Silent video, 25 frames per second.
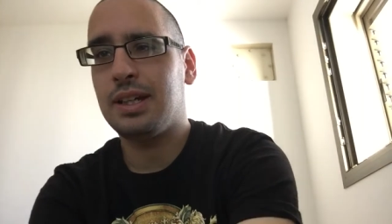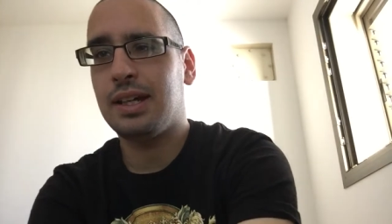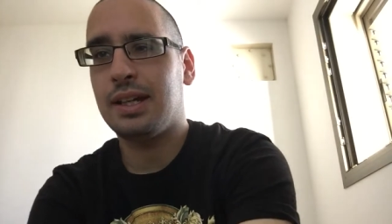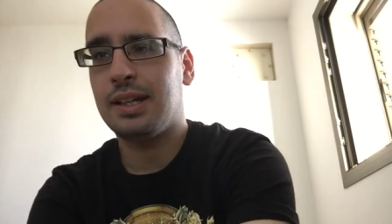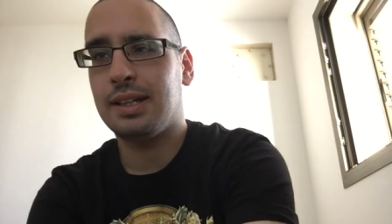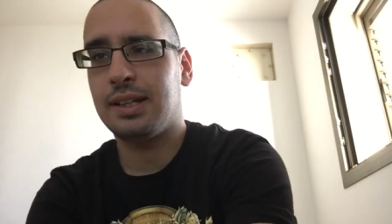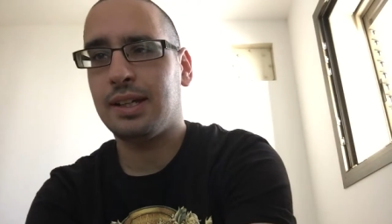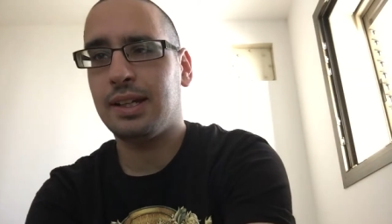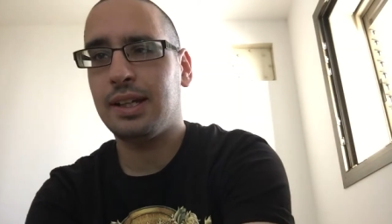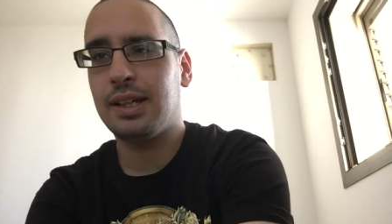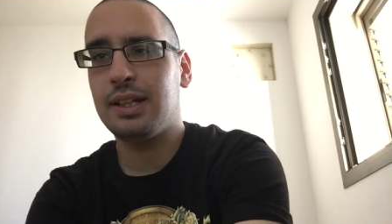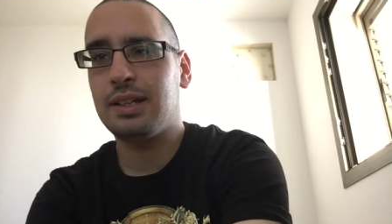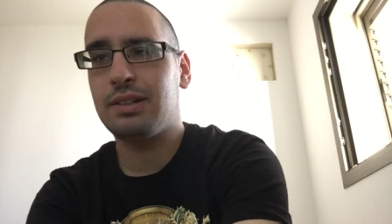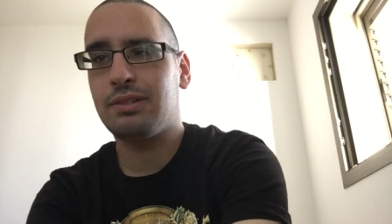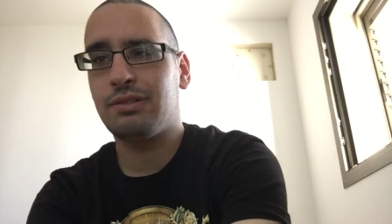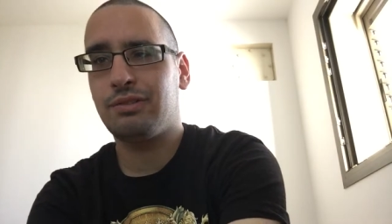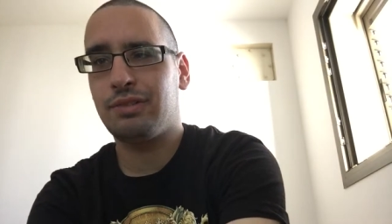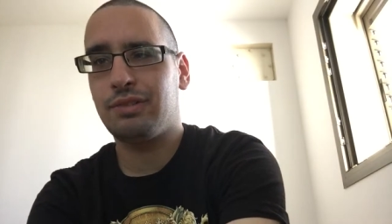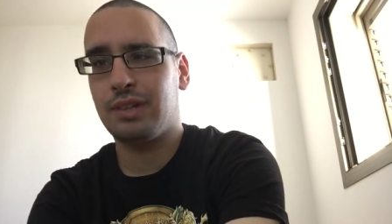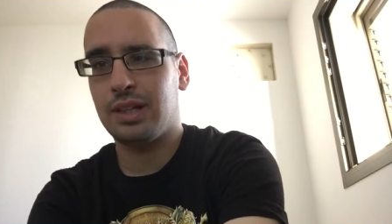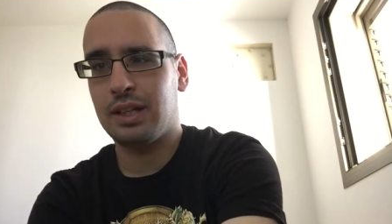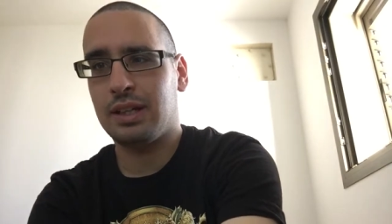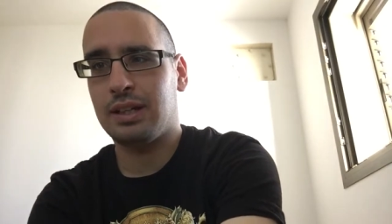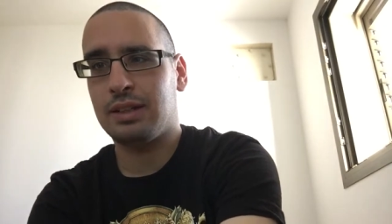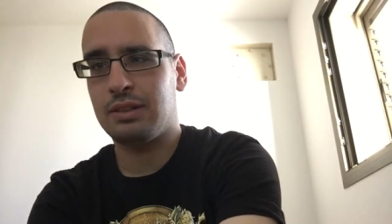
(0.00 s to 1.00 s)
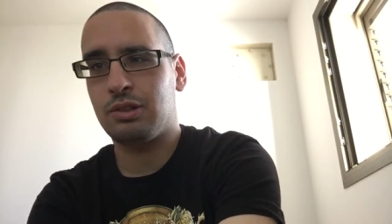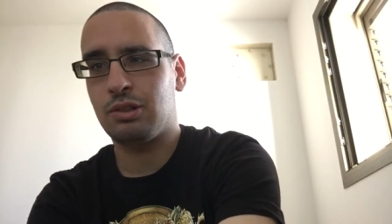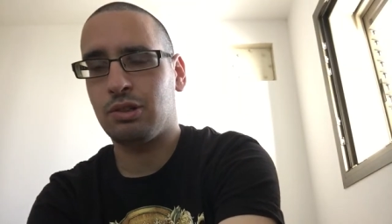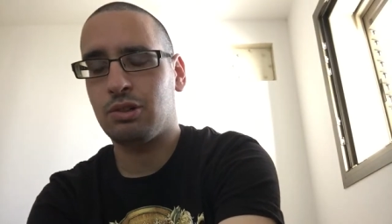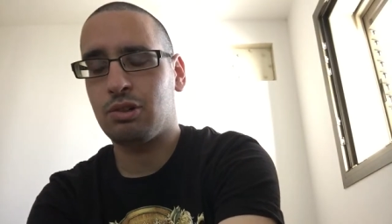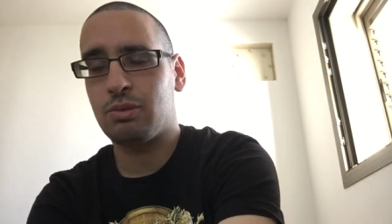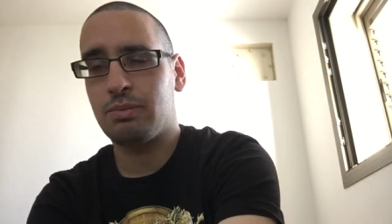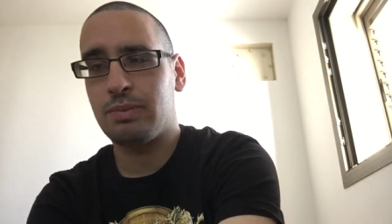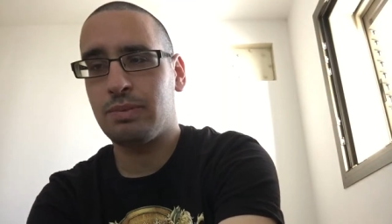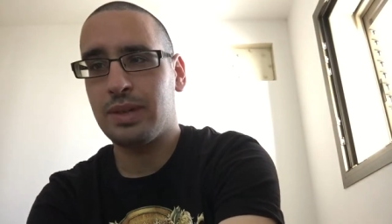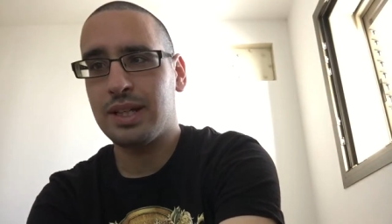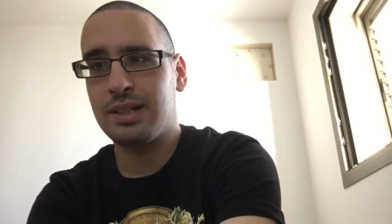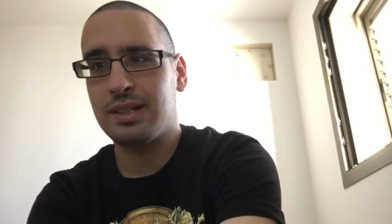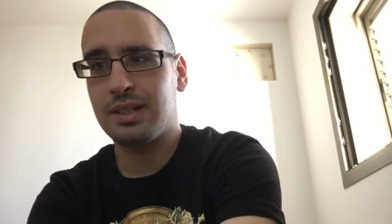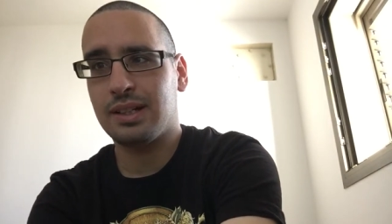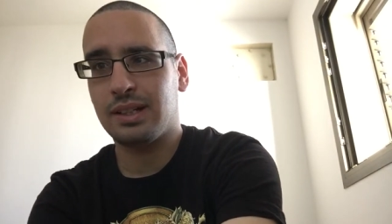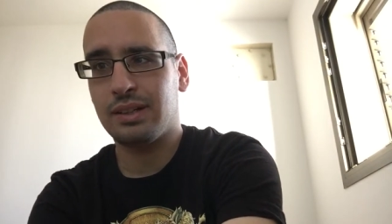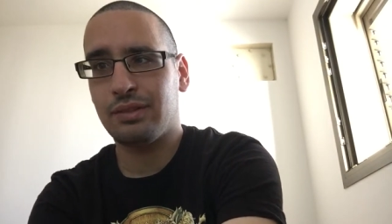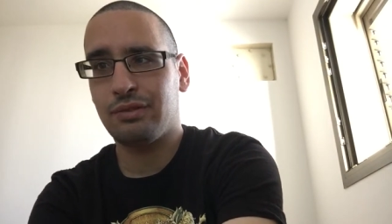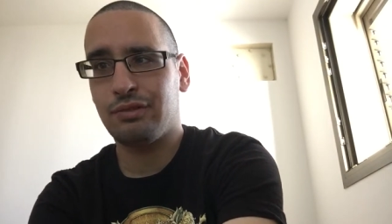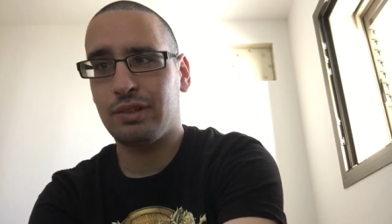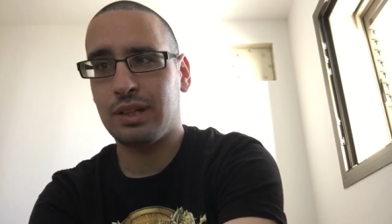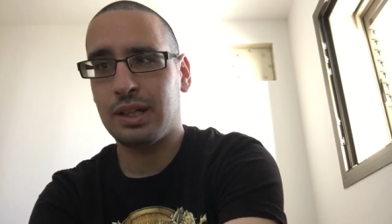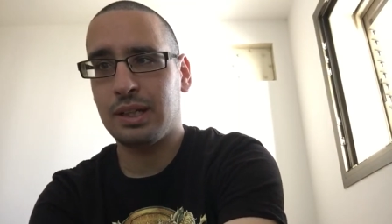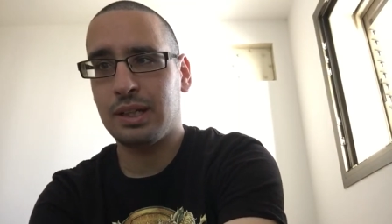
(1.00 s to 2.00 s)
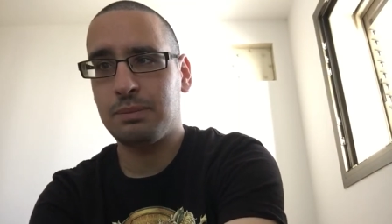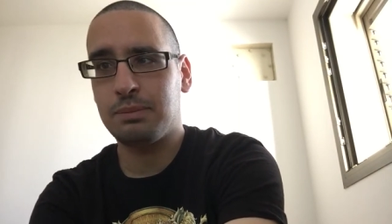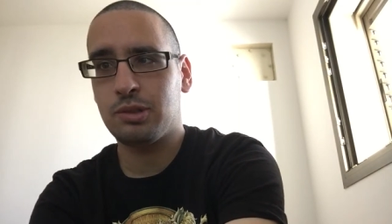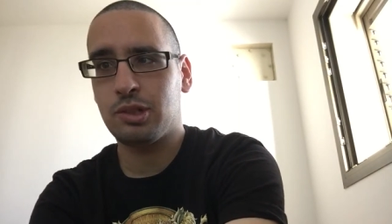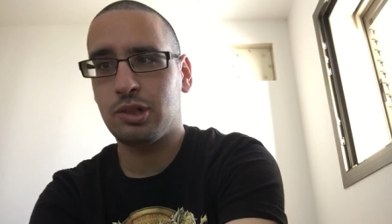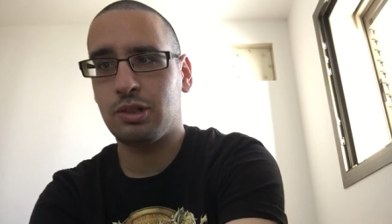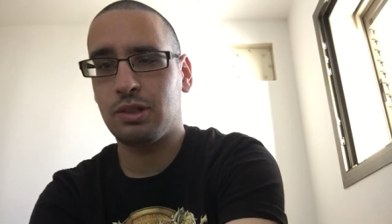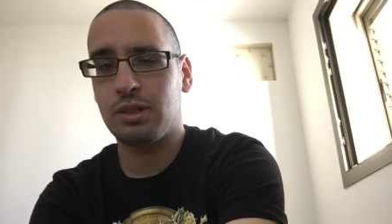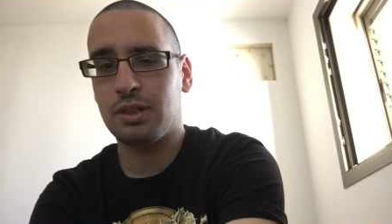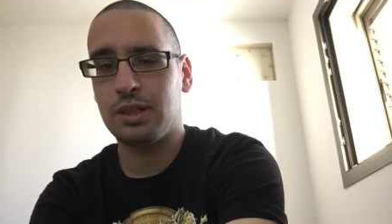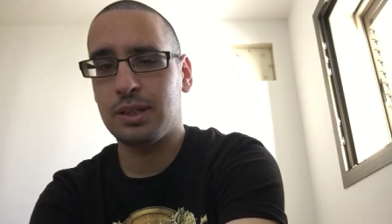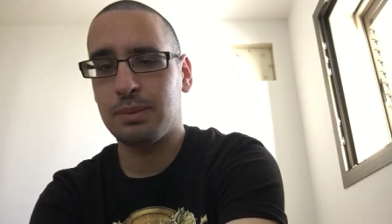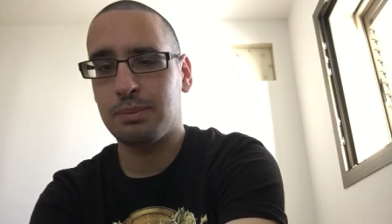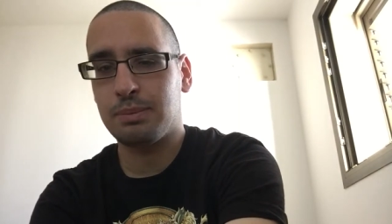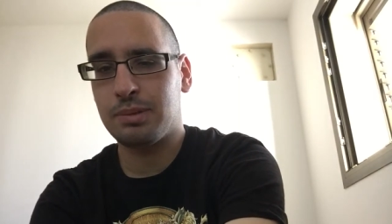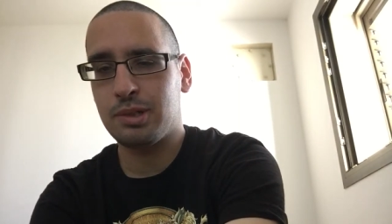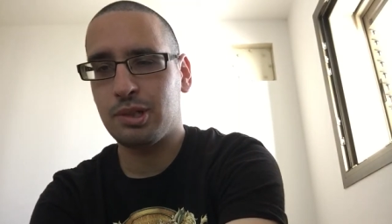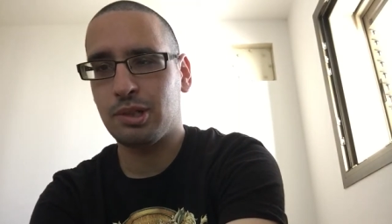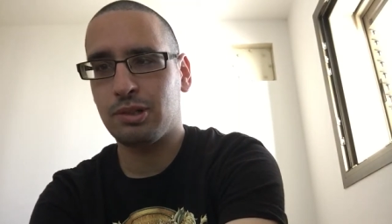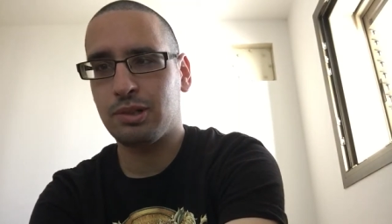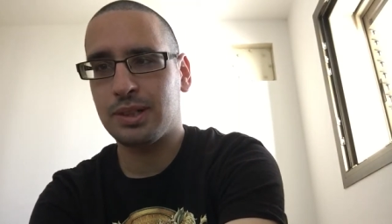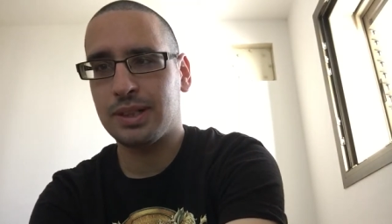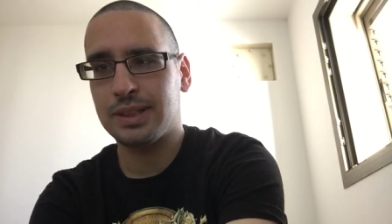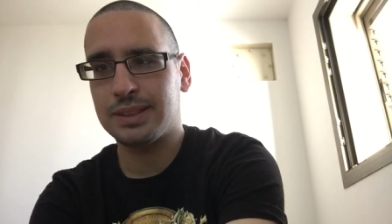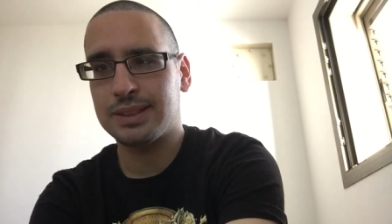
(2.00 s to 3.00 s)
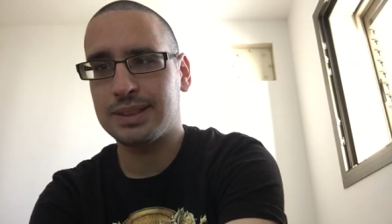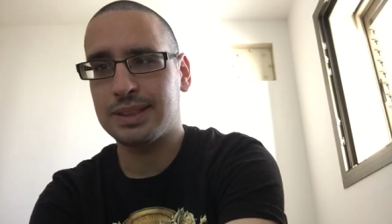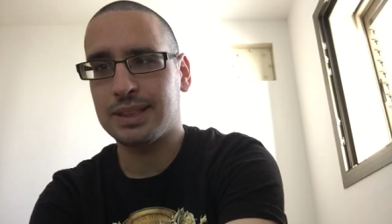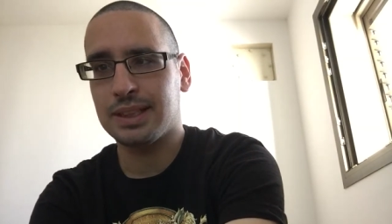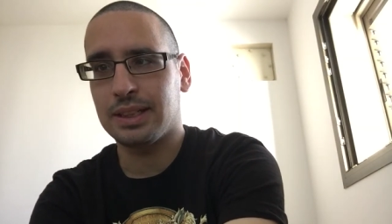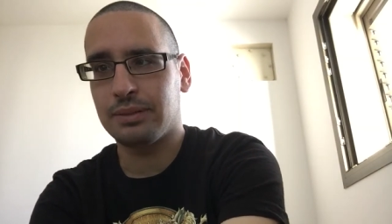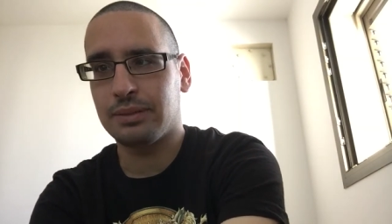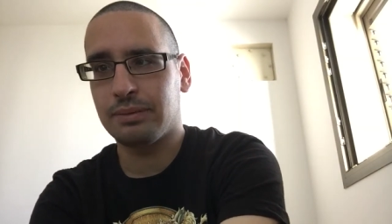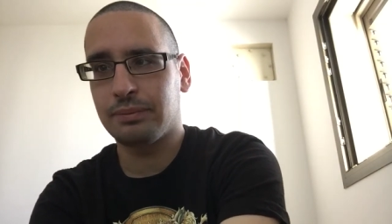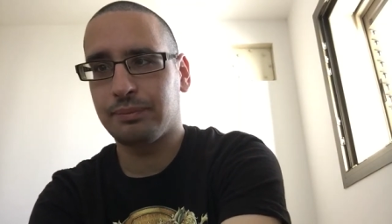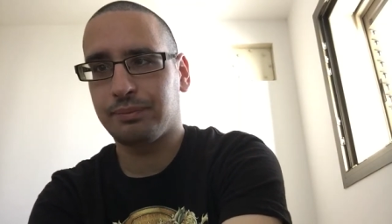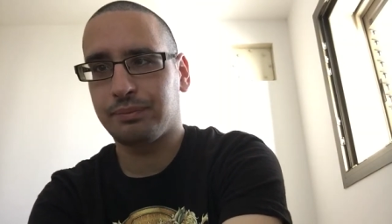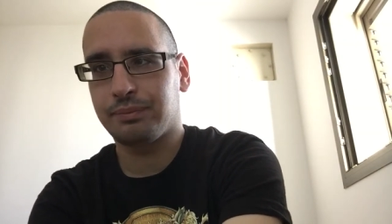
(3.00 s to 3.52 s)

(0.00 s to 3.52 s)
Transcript: a Greek film, a documentary film called Debtocracy,